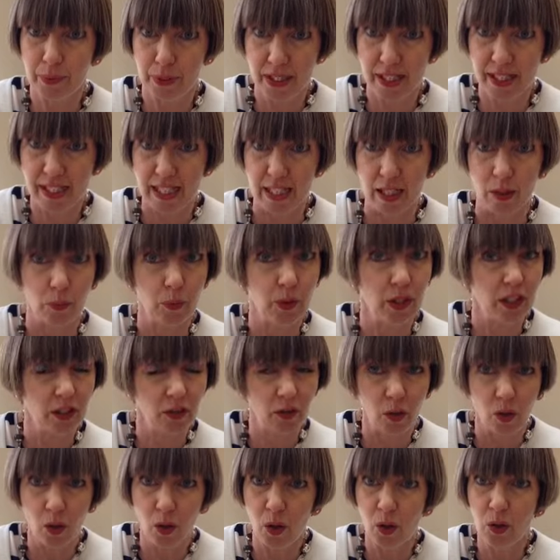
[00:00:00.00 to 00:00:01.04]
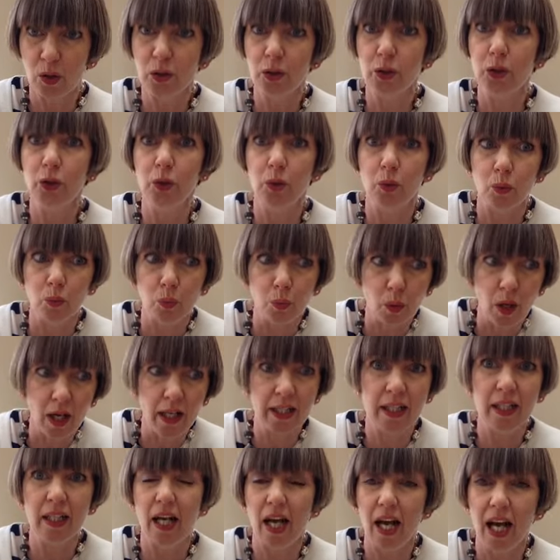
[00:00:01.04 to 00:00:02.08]
per day. We can all do
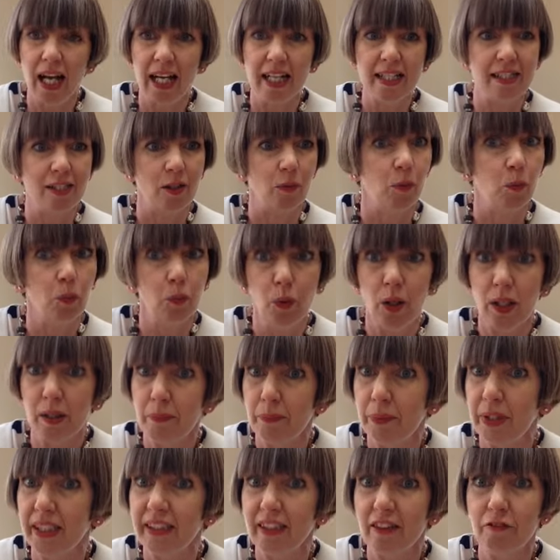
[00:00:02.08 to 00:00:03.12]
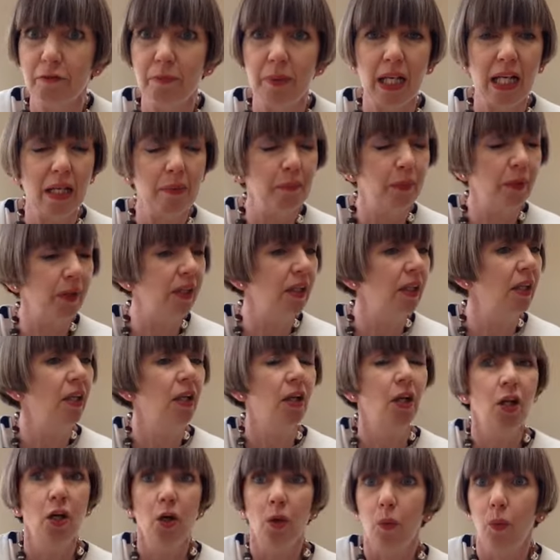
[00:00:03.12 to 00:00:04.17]
one item, one piece of paper,
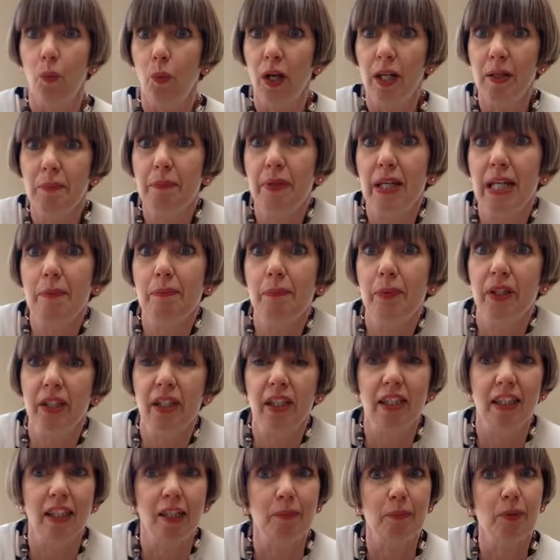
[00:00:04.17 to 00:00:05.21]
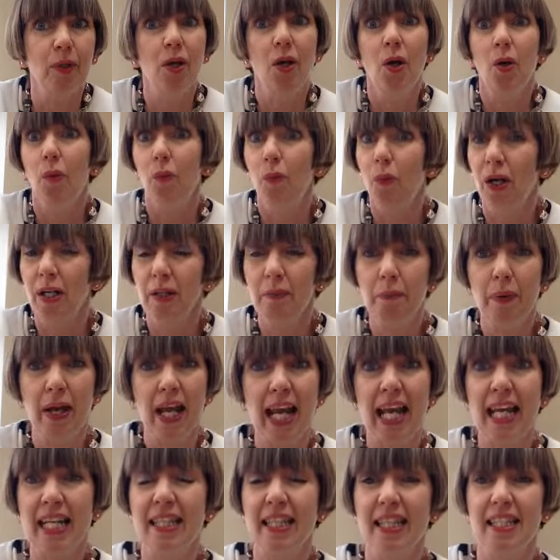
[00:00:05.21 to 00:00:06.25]
one paper clip, one
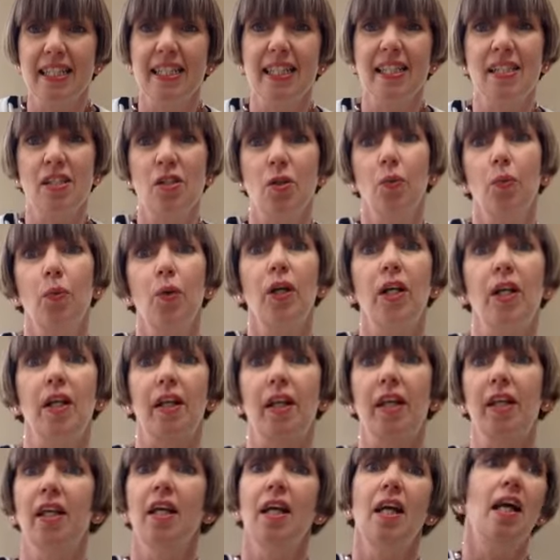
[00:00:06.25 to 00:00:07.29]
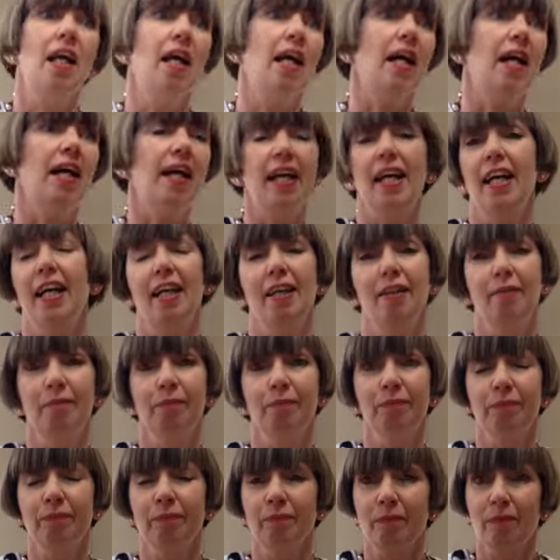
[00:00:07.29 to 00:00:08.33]
pen that doesn't work,
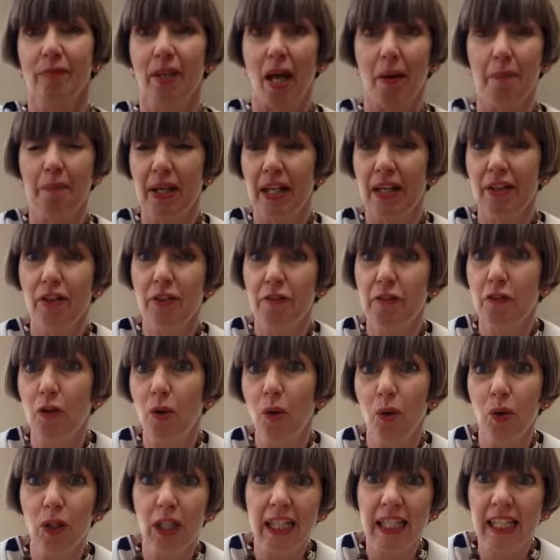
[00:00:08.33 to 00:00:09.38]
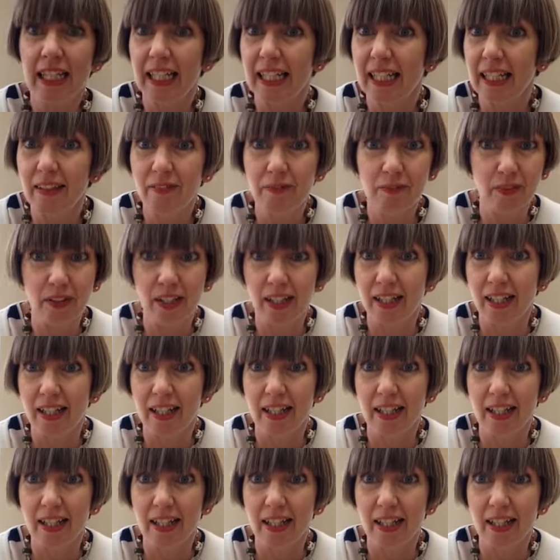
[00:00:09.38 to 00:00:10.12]
a pair of holy